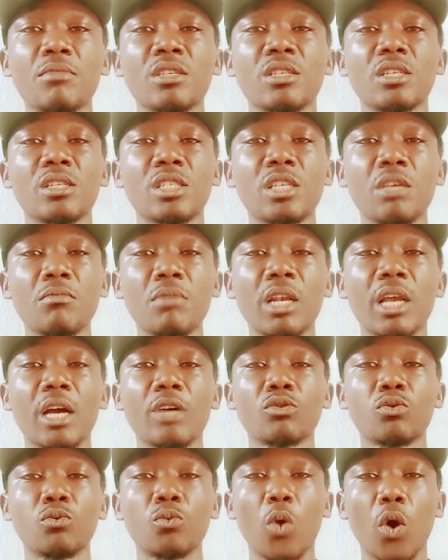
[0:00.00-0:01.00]
It is
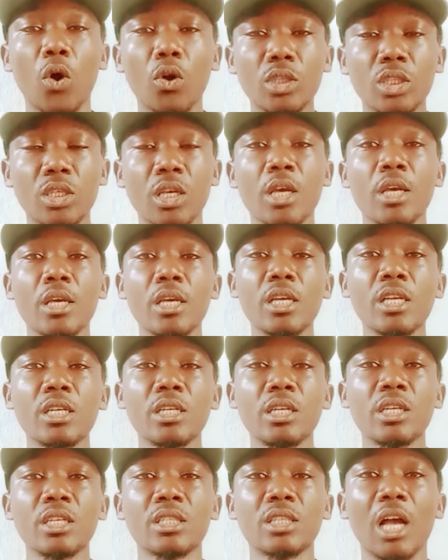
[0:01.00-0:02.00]
similar to what
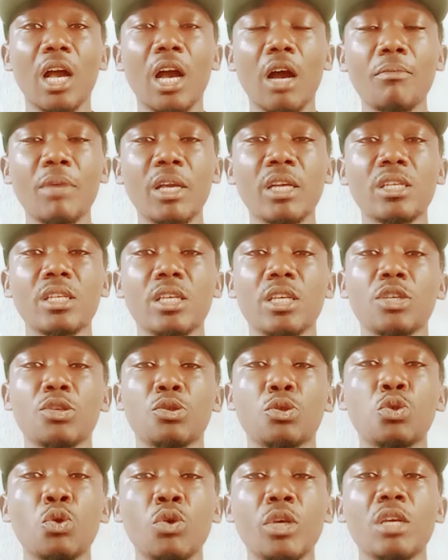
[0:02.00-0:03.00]
Idris Ahmed is
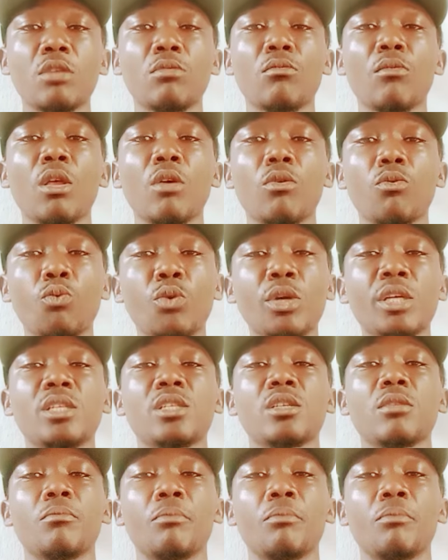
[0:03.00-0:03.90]
doing with